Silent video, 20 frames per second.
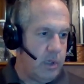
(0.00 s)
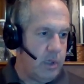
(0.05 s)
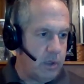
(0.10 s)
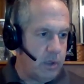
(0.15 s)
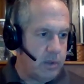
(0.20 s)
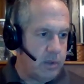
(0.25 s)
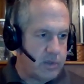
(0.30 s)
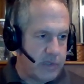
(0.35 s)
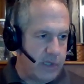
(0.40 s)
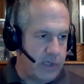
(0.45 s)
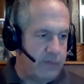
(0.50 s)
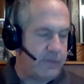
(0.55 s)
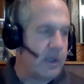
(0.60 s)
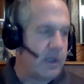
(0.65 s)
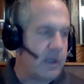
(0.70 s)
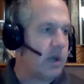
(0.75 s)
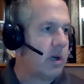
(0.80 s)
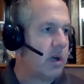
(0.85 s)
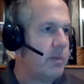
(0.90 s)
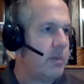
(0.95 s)
See if
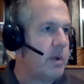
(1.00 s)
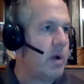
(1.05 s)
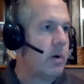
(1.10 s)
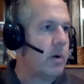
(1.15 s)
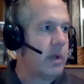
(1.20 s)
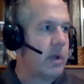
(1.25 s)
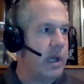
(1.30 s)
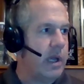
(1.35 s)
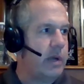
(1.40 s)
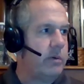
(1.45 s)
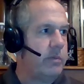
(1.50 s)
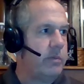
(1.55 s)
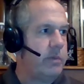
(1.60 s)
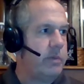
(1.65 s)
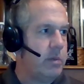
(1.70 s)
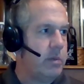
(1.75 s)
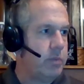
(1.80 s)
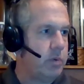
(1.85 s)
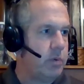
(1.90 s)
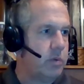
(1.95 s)
they're going to be okay with
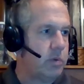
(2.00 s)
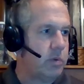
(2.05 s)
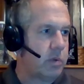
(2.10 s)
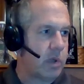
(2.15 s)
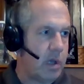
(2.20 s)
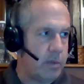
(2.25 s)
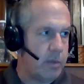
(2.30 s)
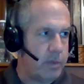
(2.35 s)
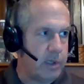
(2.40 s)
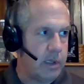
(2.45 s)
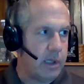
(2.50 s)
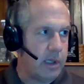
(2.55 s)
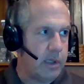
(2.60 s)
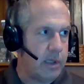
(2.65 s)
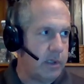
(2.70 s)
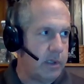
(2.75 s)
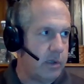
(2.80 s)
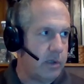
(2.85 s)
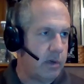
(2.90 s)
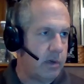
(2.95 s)
people coming
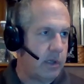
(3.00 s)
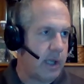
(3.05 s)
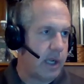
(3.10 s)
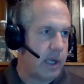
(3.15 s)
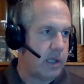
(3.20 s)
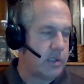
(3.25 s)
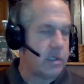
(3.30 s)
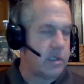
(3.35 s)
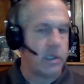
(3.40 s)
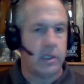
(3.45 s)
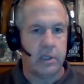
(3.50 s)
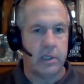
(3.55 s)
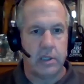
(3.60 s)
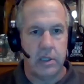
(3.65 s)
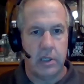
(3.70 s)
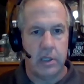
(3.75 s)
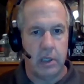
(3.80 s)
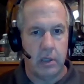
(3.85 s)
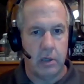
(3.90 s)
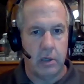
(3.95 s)
onto their land to get the
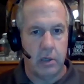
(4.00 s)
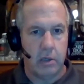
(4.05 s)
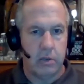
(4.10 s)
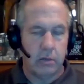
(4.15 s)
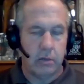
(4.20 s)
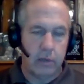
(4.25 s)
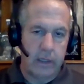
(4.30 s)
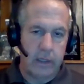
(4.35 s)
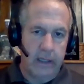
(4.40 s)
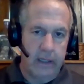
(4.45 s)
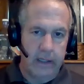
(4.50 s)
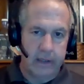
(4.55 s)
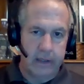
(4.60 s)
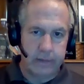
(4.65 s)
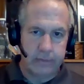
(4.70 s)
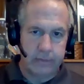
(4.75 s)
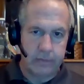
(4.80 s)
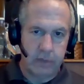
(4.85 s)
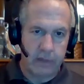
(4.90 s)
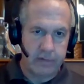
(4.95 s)
deer.
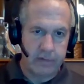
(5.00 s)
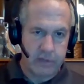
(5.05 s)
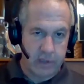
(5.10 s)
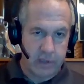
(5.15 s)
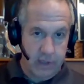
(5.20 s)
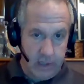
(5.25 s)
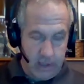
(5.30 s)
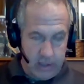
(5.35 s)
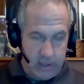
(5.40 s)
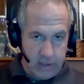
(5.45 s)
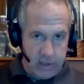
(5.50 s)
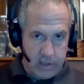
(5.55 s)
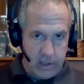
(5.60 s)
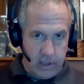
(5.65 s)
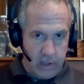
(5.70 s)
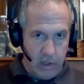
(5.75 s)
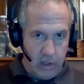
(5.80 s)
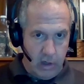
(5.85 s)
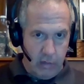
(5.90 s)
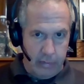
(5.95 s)
Obviously, they can say
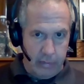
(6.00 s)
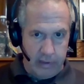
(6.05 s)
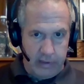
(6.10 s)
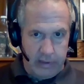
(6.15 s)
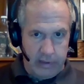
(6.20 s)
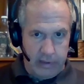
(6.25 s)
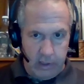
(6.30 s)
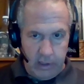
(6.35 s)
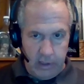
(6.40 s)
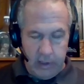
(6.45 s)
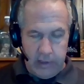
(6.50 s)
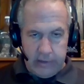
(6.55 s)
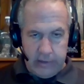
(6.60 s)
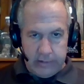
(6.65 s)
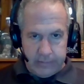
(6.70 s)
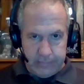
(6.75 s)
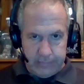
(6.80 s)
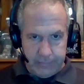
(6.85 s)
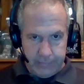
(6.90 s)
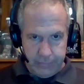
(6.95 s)
no, but
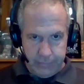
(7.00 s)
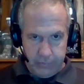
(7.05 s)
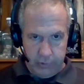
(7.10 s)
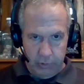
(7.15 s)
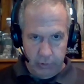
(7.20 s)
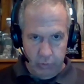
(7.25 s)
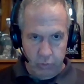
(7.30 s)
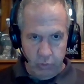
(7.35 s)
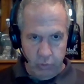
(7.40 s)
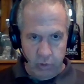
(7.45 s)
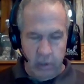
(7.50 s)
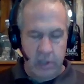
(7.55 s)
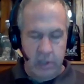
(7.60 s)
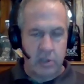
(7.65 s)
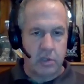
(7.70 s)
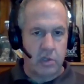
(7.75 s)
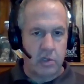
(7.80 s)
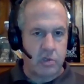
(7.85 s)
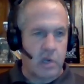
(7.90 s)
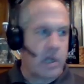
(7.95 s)
we're at
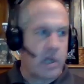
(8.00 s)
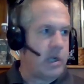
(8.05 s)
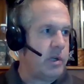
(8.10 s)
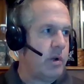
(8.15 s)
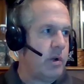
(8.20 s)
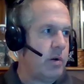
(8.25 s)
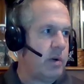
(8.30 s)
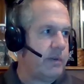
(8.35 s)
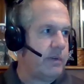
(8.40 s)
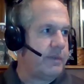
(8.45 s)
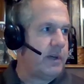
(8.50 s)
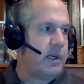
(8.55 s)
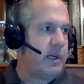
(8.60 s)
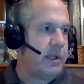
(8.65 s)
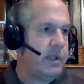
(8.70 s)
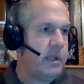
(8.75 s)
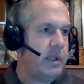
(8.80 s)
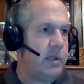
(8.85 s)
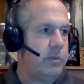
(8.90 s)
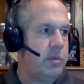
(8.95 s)
least going to try to notify
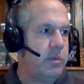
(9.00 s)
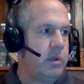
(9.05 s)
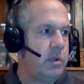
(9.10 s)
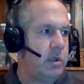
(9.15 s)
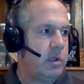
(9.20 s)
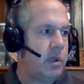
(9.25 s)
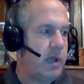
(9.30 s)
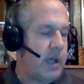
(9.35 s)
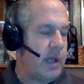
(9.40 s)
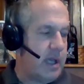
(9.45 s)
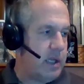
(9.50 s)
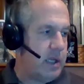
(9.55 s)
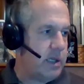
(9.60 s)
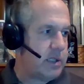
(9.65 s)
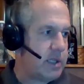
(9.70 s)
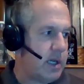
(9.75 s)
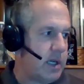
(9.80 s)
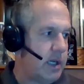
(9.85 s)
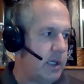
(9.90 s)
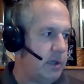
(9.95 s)
them ahead of
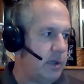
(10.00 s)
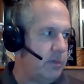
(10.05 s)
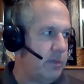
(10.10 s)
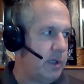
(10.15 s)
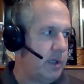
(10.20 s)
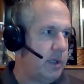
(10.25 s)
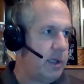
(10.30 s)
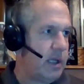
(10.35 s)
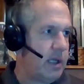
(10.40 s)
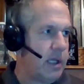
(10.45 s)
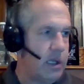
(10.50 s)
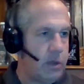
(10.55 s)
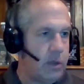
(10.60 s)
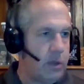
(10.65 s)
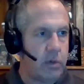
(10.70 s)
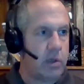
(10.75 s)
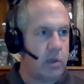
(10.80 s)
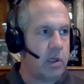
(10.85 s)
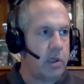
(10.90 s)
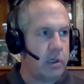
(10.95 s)
time that, hey,
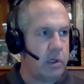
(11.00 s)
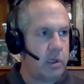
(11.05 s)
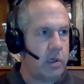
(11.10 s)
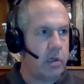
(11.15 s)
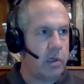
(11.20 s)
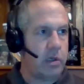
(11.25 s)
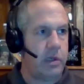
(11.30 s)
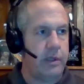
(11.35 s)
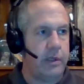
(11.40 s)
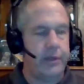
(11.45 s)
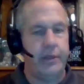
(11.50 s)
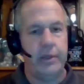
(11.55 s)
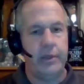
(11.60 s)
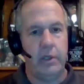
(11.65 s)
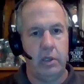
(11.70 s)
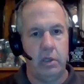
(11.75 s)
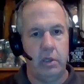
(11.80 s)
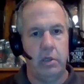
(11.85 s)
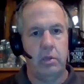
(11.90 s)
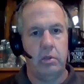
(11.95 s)
we're going to hunt
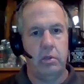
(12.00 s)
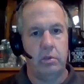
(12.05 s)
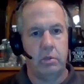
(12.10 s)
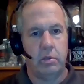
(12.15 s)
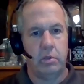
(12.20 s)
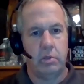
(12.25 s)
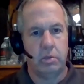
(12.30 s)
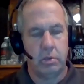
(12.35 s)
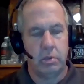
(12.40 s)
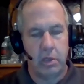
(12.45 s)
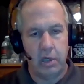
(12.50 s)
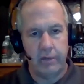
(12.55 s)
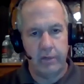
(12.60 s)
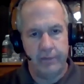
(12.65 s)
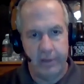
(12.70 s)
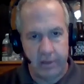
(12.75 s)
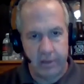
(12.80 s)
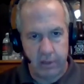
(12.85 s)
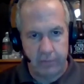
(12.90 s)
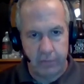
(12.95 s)
near Area
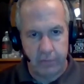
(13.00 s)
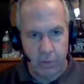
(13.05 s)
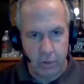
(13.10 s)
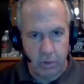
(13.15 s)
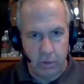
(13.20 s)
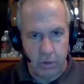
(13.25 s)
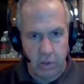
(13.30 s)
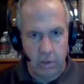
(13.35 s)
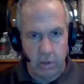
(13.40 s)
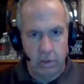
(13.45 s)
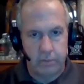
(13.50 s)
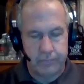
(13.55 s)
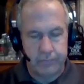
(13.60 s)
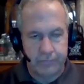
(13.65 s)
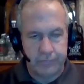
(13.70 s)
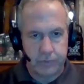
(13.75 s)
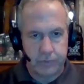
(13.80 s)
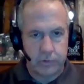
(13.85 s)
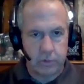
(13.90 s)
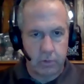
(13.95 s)
54.
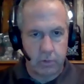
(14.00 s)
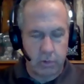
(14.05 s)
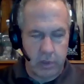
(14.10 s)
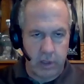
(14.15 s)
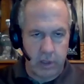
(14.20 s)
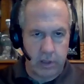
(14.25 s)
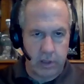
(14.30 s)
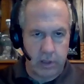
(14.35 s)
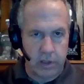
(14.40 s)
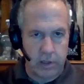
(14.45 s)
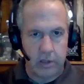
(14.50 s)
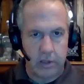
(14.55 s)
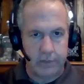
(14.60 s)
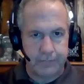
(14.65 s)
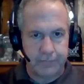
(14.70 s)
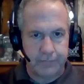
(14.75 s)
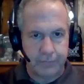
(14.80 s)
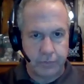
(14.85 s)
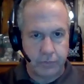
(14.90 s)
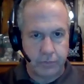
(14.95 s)
We're not going
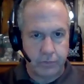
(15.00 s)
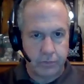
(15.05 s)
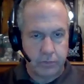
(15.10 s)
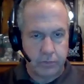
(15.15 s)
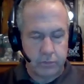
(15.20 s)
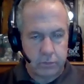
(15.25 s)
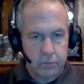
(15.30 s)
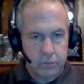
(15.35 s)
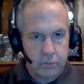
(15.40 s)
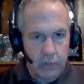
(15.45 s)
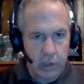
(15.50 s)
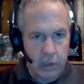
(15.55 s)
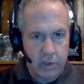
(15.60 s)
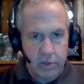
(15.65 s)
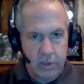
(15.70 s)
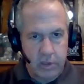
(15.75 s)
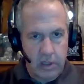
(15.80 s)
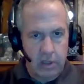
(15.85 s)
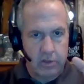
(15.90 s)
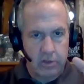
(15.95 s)

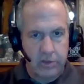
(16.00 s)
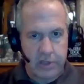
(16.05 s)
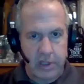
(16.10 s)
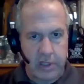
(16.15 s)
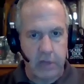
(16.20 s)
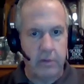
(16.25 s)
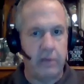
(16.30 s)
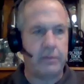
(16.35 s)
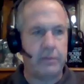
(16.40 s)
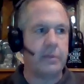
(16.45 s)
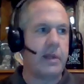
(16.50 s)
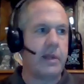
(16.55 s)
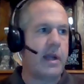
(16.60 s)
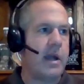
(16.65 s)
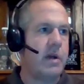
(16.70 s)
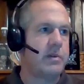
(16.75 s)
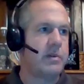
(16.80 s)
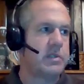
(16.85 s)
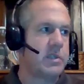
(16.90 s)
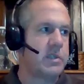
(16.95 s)
to stay away from the
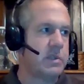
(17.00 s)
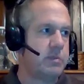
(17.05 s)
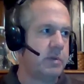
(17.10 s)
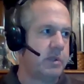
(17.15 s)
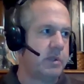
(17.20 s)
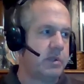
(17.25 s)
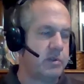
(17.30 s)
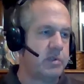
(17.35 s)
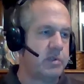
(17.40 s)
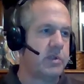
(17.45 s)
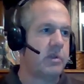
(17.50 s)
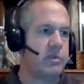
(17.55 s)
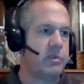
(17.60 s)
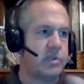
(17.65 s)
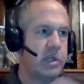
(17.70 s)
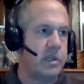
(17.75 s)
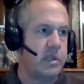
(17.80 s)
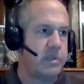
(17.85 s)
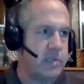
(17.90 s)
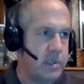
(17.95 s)
houses, but there's still a
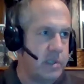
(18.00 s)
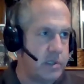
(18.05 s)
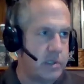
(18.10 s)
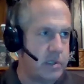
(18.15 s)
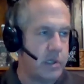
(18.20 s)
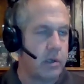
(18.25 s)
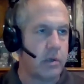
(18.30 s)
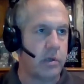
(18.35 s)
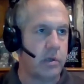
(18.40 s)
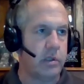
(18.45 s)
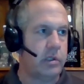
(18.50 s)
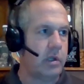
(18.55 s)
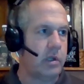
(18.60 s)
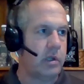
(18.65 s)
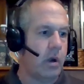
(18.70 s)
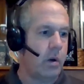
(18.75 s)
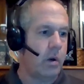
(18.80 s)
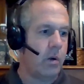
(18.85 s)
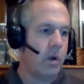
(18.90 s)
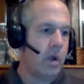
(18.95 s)
chance these deer could
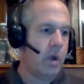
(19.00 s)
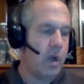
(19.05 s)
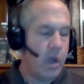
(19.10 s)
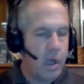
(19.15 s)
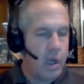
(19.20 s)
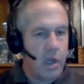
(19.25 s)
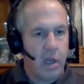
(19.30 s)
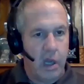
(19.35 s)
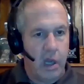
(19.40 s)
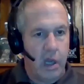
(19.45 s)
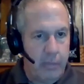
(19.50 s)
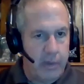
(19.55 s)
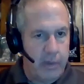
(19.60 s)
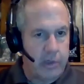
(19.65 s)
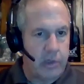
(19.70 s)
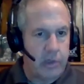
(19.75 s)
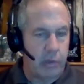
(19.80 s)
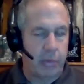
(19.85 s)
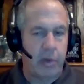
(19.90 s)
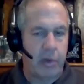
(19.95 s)
go up
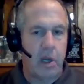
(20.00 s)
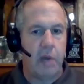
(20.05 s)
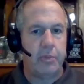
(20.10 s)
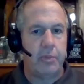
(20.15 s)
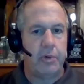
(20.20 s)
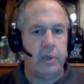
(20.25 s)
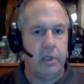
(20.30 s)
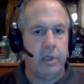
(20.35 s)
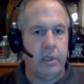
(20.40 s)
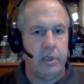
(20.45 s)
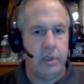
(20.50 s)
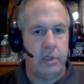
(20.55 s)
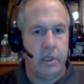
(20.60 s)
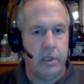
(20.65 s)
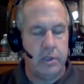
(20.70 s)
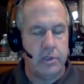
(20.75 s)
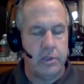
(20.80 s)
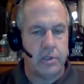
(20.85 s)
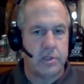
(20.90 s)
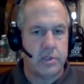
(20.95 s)
on your property,
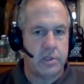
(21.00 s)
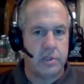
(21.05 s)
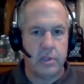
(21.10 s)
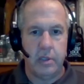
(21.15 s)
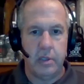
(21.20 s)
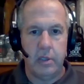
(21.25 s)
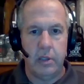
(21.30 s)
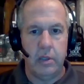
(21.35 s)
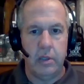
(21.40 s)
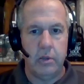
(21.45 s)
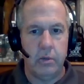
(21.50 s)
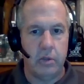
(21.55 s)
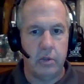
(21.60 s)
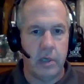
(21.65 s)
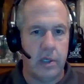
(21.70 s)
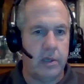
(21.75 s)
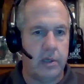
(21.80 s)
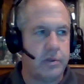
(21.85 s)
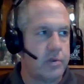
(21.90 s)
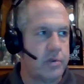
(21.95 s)
and just
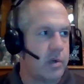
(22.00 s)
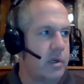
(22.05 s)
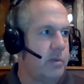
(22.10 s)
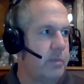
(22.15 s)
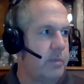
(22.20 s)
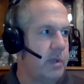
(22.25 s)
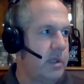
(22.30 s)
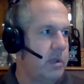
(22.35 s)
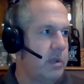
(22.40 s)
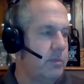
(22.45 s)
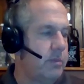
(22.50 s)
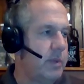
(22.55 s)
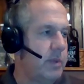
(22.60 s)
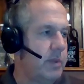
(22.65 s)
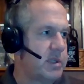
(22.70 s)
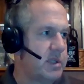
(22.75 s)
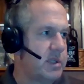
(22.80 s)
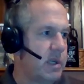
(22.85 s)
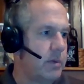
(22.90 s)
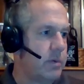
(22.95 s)
kind of try to be the
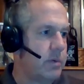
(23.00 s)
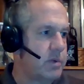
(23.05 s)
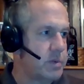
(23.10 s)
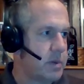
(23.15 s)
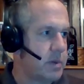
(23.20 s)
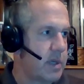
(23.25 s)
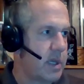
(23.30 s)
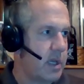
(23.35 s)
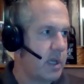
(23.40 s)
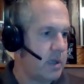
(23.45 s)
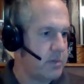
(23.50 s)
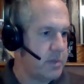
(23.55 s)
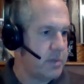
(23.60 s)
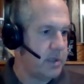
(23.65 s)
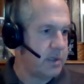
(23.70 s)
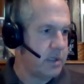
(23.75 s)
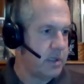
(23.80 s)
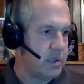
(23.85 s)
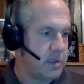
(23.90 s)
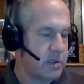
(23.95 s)
best neighbors we can
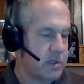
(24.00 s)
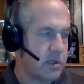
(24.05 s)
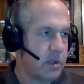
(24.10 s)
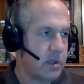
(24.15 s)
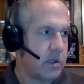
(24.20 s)
about this.